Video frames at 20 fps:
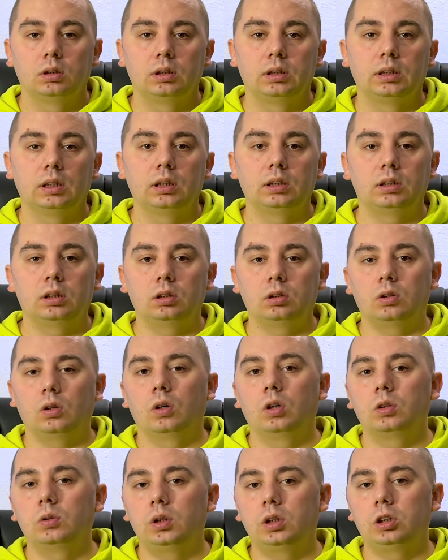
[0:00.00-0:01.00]
doesn't
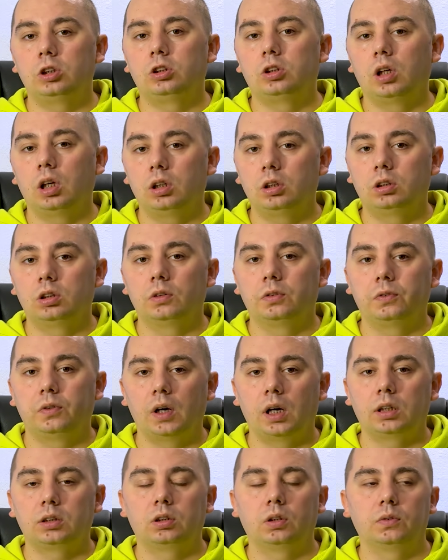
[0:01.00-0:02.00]
always change the
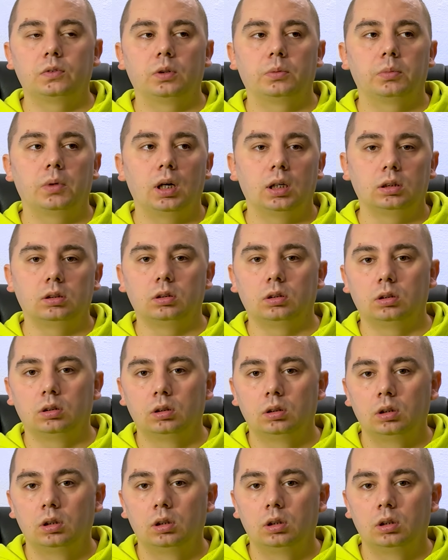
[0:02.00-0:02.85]
facts of the matter,